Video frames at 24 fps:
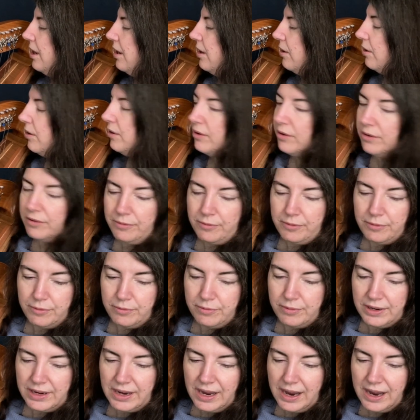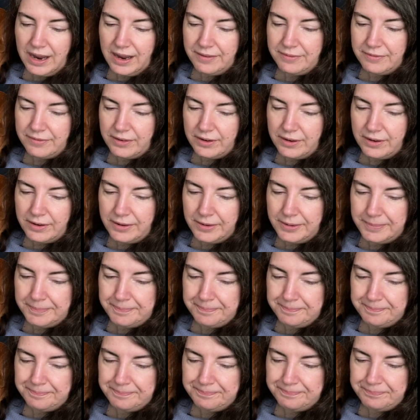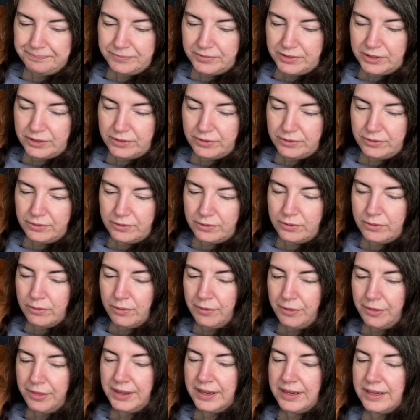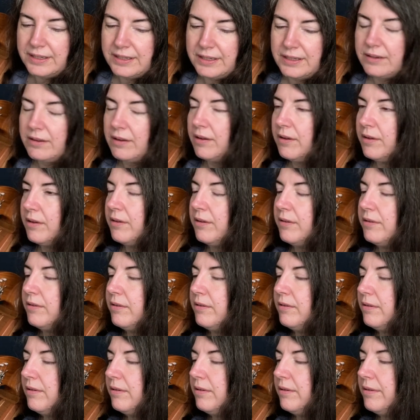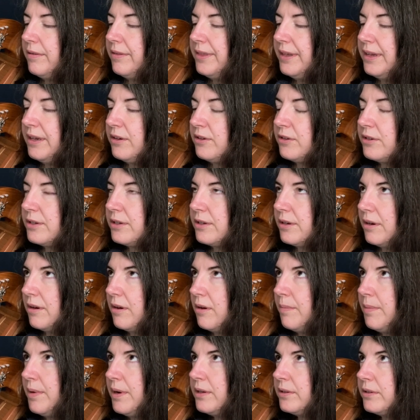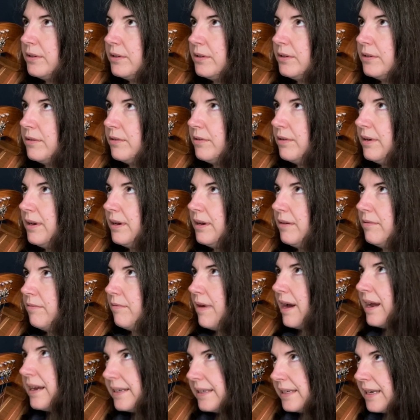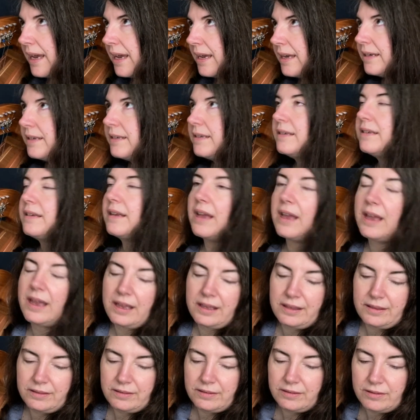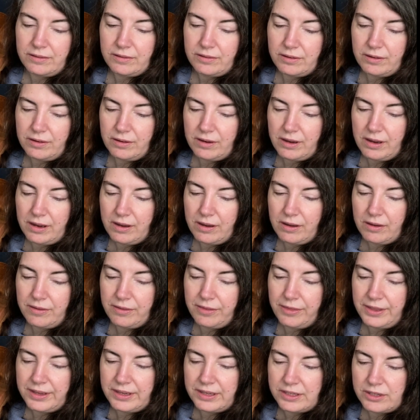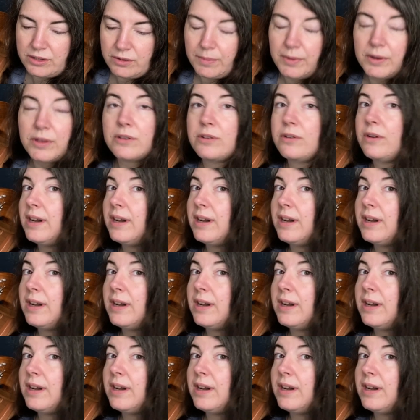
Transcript: Uh, we have um, two things, uh, uh things about the right hand and uh, things about the